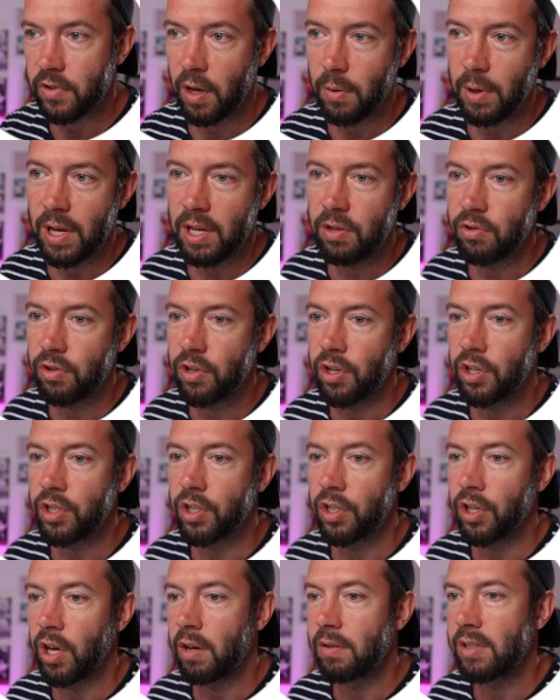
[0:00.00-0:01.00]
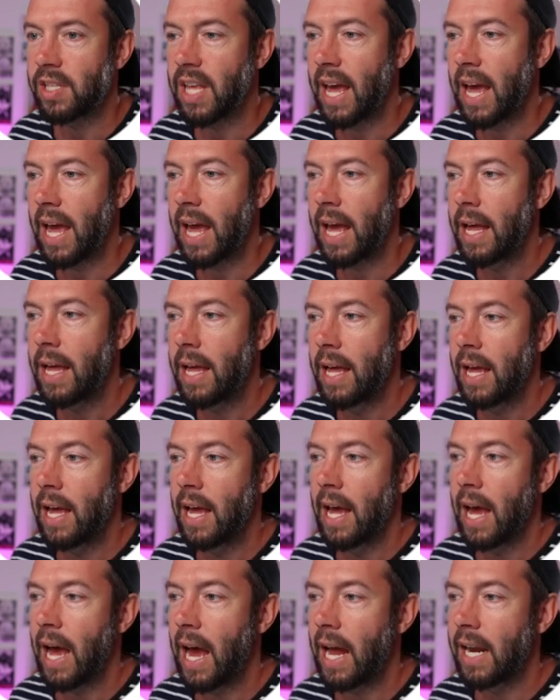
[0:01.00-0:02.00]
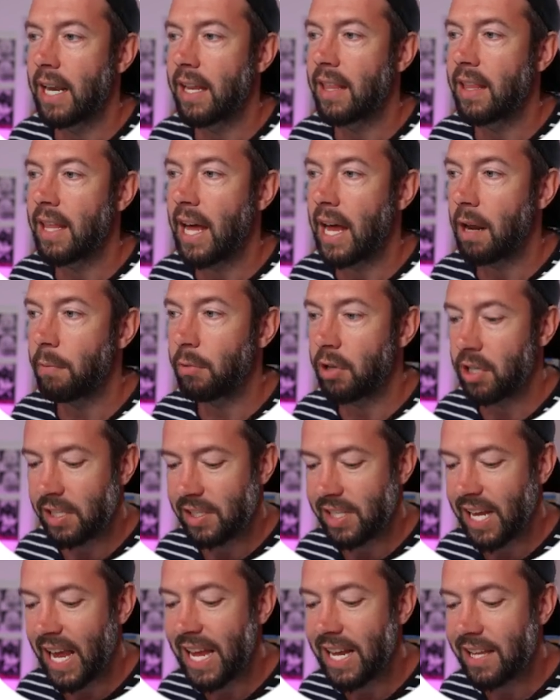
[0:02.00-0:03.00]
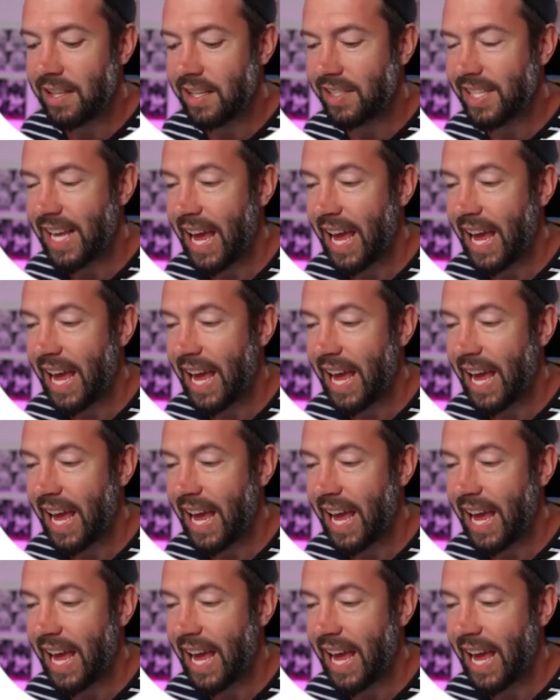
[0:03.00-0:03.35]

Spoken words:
so introduction goes there, and then I'm going to take the